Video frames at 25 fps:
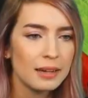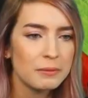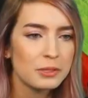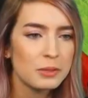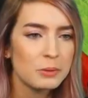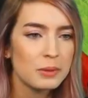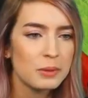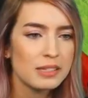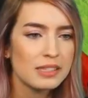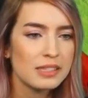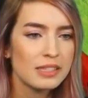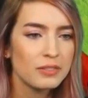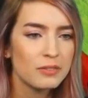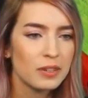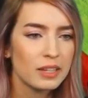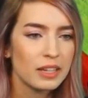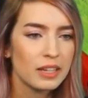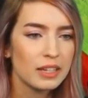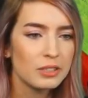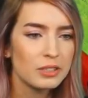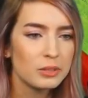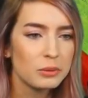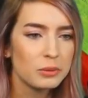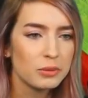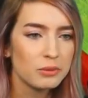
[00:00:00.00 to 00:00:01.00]
want to see forget
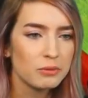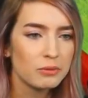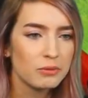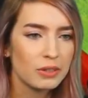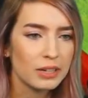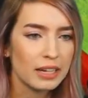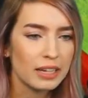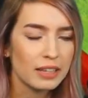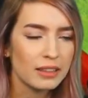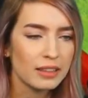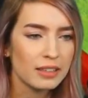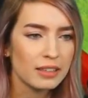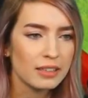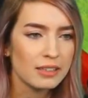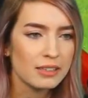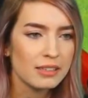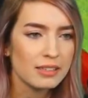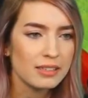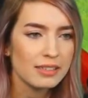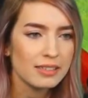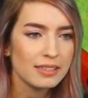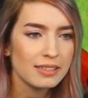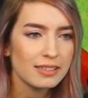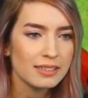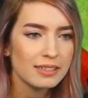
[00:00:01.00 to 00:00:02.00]
things.
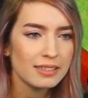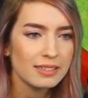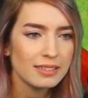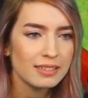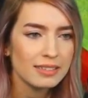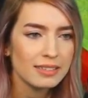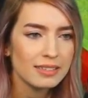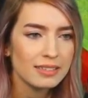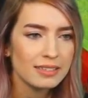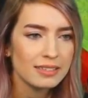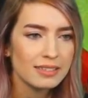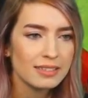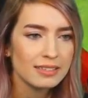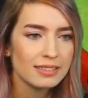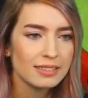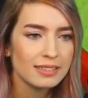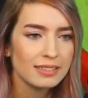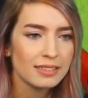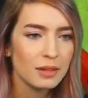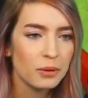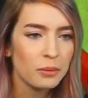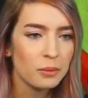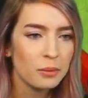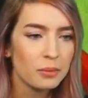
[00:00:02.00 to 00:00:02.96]
Oh.